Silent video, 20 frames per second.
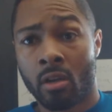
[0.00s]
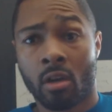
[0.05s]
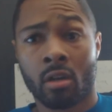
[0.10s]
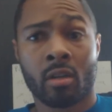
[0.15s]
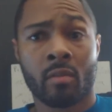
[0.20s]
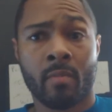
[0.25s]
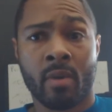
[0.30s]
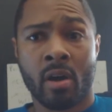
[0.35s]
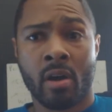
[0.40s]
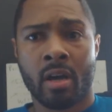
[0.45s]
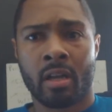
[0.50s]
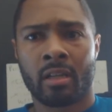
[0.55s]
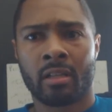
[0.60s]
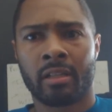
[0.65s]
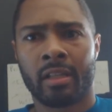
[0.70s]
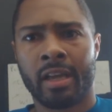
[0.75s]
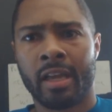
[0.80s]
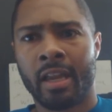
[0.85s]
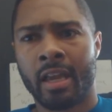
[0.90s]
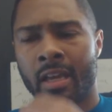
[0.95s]
Talked about how
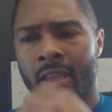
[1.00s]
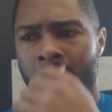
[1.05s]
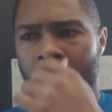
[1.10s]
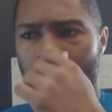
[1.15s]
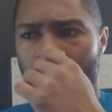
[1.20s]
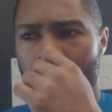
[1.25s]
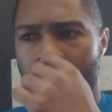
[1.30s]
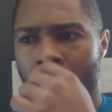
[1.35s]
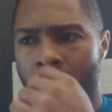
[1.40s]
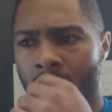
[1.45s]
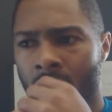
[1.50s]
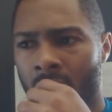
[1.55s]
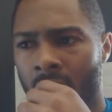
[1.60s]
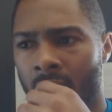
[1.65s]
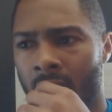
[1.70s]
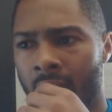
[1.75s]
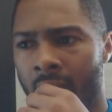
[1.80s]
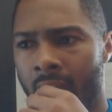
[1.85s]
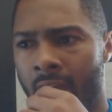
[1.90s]
this lady, I think her name was